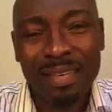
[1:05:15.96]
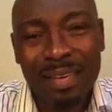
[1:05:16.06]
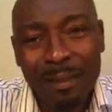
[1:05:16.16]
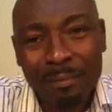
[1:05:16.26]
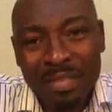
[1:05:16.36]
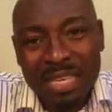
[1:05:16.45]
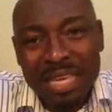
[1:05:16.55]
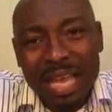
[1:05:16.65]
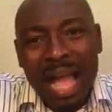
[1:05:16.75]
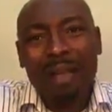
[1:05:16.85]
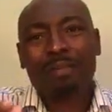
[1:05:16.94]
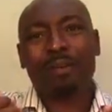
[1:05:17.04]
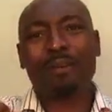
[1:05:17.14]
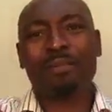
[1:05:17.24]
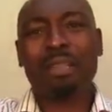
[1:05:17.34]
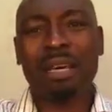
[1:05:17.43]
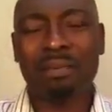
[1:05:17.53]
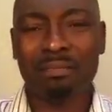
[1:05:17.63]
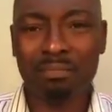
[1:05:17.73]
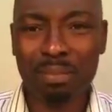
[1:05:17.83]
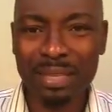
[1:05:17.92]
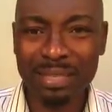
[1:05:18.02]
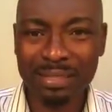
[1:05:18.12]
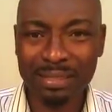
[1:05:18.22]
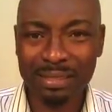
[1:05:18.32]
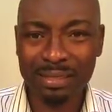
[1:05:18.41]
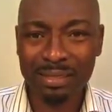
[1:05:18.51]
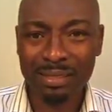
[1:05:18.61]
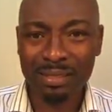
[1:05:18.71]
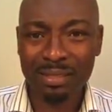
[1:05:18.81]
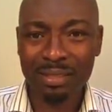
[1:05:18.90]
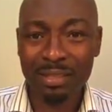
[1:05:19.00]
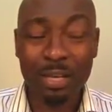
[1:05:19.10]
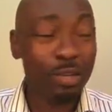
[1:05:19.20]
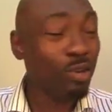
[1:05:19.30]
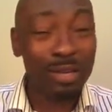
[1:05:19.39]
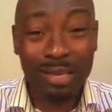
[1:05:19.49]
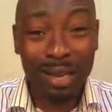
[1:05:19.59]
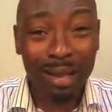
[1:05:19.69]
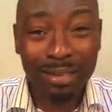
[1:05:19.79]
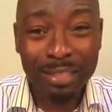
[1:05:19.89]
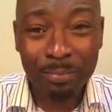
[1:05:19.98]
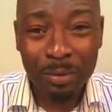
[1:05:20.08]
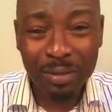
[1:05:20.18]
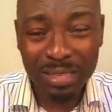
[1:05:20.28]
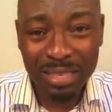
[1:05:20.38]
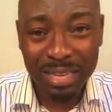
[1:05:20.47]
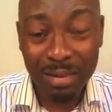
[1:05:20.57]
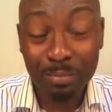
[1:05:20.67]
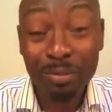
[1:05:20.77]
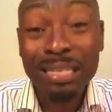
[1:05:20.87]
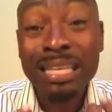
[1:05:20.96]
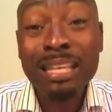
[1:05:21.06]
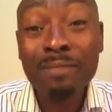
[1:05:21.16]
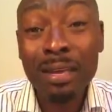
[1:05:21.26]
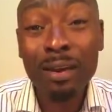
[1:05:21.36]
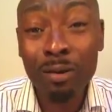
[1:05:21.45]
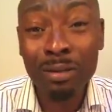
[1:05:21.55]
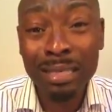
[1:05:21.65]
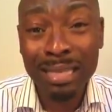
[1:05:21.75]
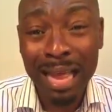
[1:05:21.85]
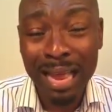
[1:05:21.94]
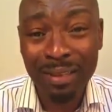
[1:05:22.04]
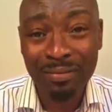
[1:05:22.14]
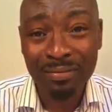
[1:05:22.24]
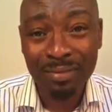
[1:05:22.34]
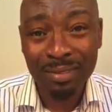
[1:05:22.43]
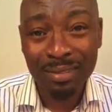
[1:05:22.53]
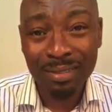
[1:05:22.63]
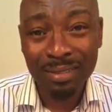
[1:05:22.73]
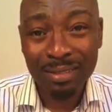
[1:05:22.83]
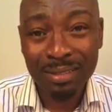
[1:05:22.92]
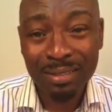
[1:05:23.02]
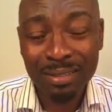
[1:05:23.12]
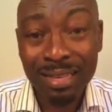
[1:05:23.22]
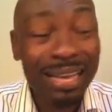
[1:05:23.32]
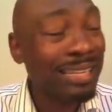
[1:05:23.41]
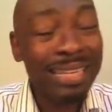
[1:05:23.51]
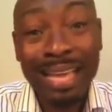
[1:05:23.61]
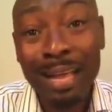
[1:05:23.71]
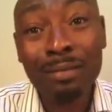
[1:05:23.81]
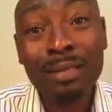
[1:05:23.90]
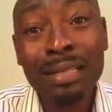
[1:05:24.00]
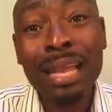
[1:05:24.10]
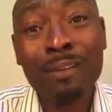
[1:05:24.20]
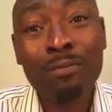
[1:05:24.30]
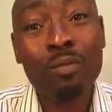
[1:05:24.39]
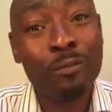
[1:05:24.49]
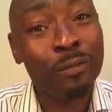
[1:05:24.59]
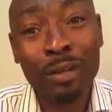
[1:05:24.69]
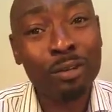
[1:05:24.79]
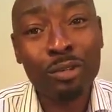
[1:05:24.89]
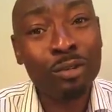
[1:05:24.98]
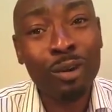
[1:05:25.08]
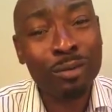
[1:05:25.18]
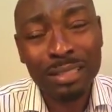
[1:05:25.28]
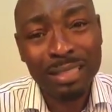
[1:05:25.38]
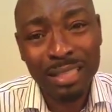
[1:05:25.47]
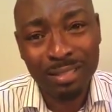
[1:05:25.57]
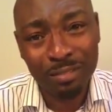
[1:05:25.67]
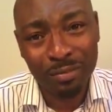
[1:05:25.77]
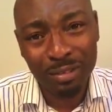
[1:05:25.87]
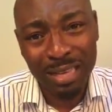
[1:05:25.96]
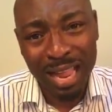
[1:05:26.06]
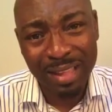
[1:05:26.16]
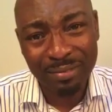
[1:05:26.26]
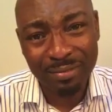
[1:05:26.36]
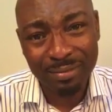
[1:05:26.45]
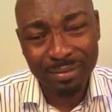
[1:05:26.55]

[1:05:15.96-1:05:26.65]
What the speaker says: Come ye out of them, please. Your God is more than able. Live a holy life, and a healthy life will follow you all the days of your life.